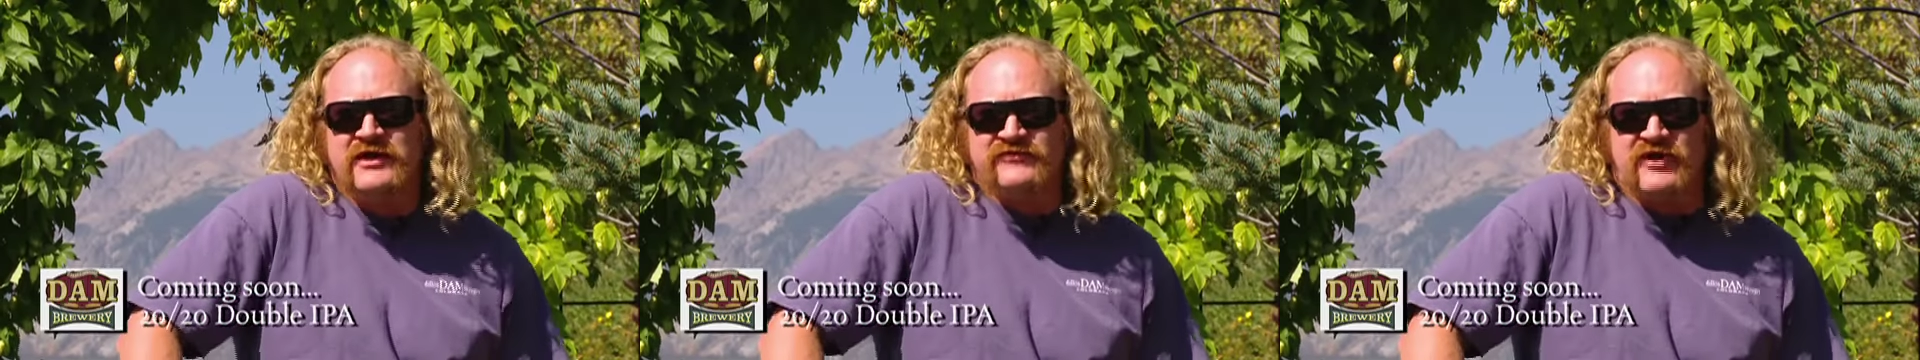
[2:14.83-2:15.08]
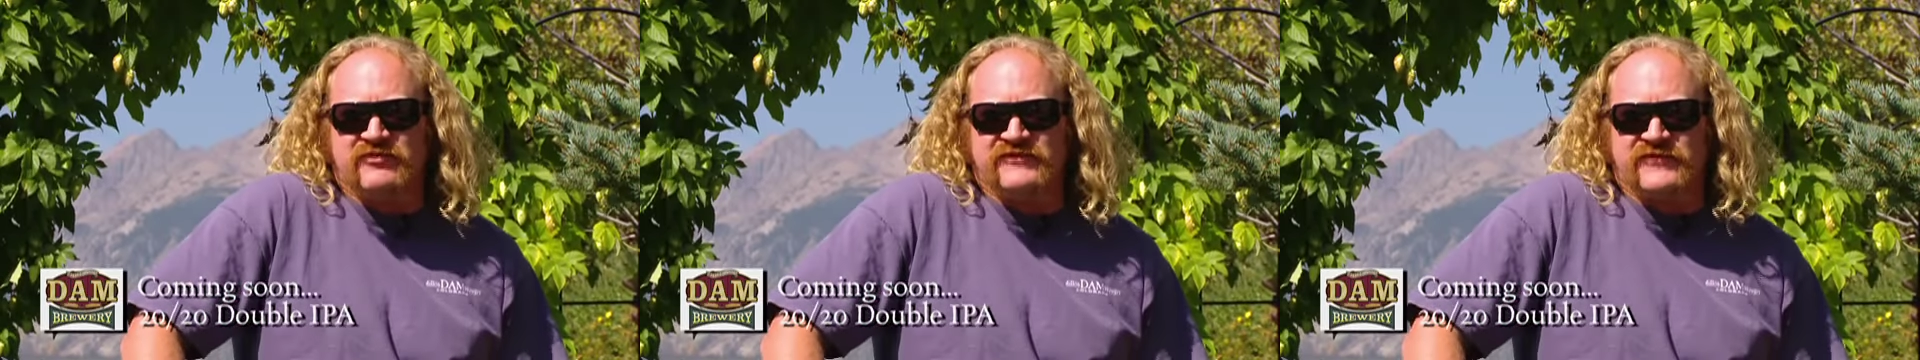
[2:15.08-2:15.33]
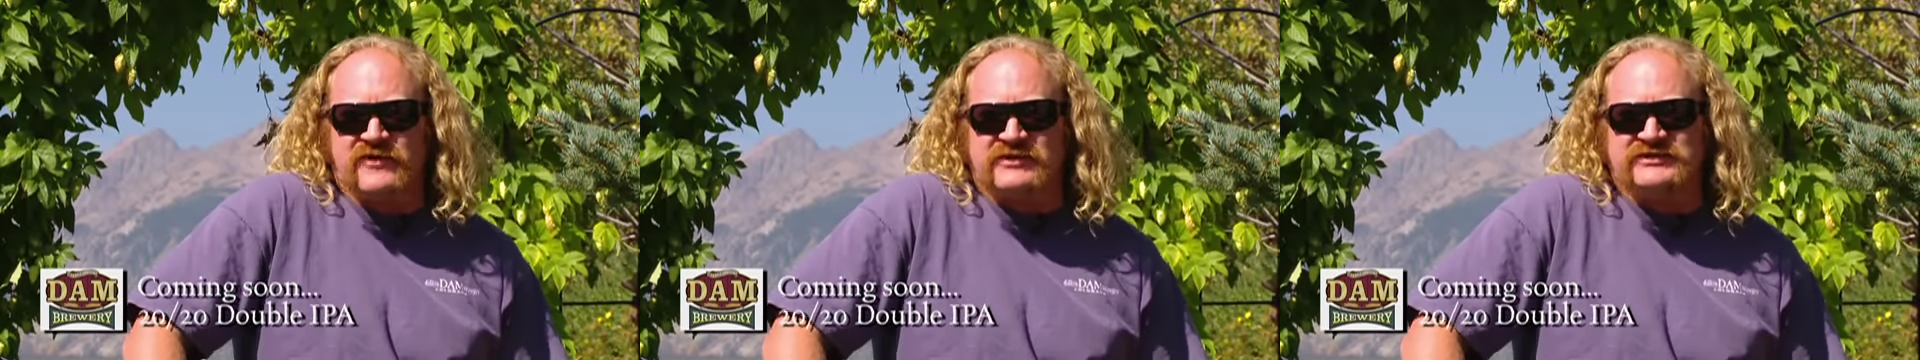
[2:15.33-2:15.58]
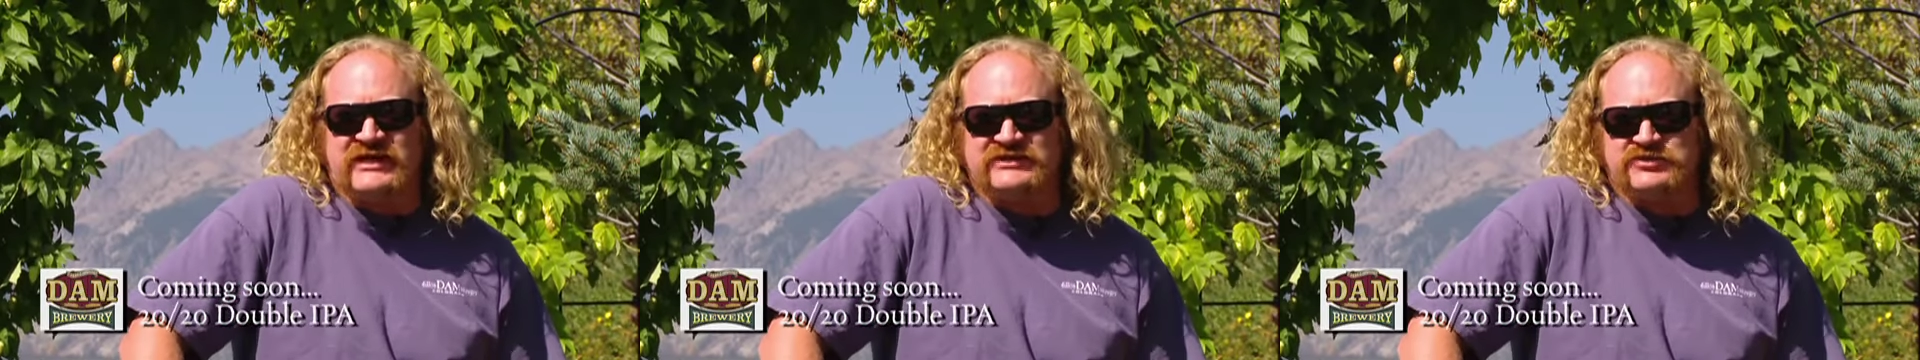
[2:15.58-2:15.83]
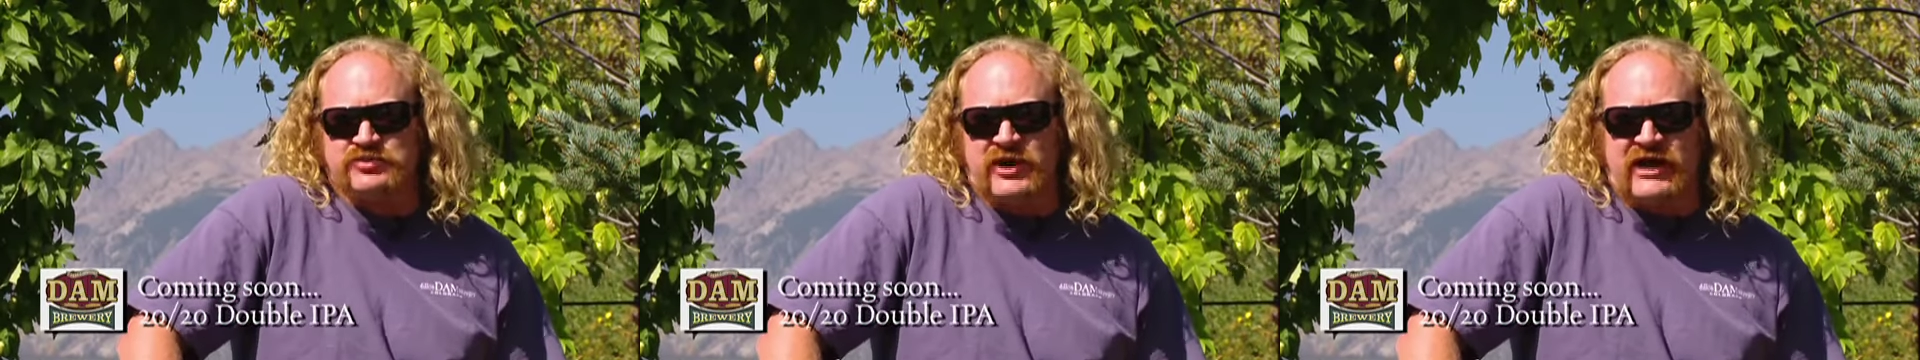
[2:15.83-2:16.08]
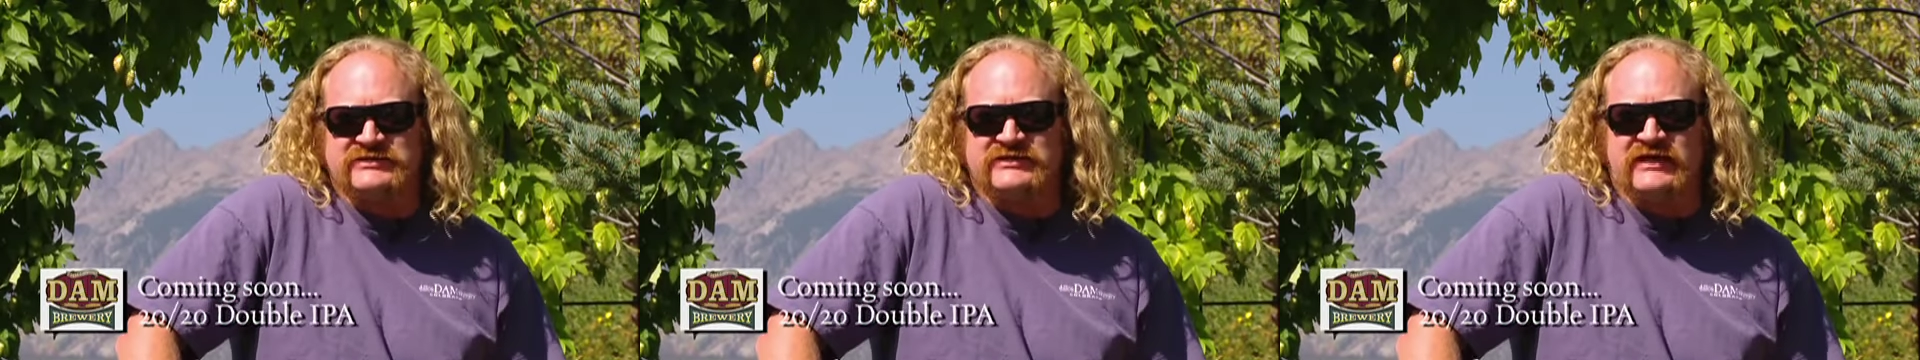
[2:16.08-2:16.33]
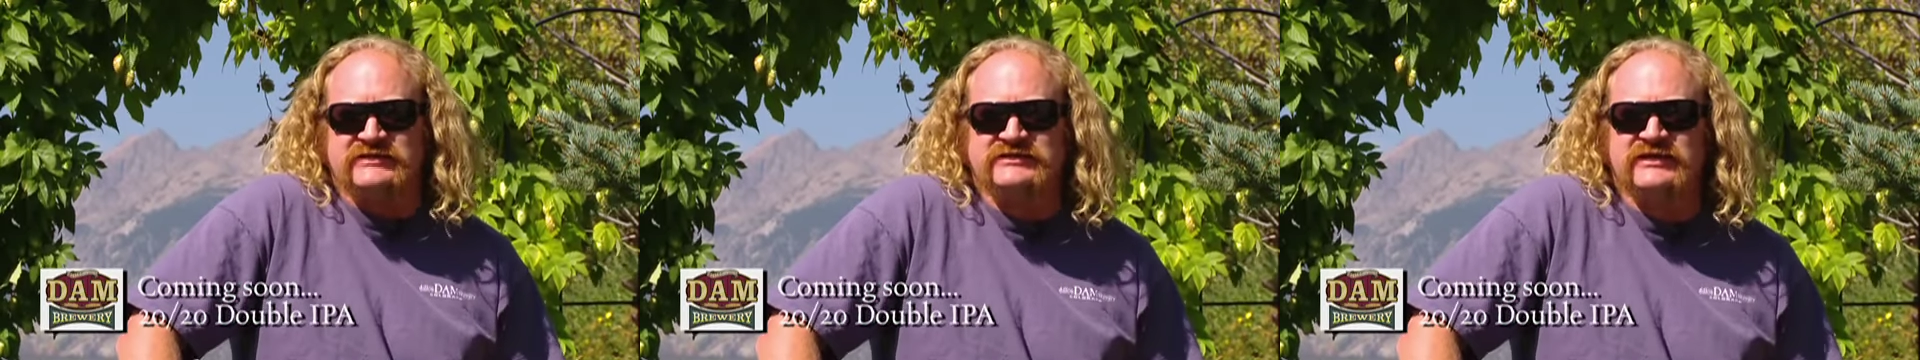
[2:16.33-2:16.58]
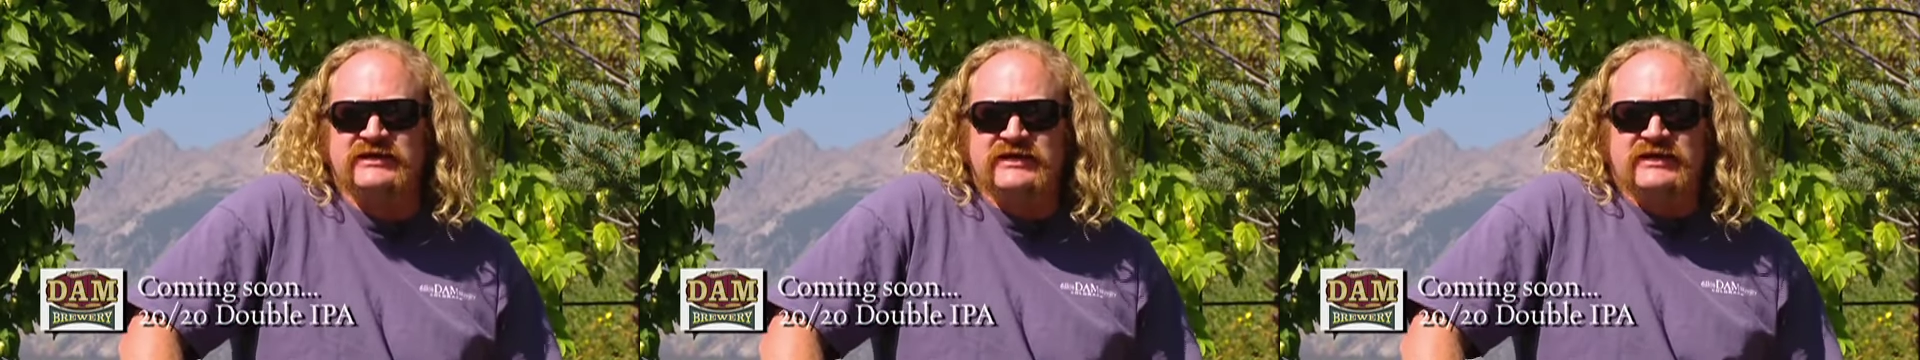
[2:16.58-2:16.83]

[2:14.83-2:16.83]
from the fermentation process.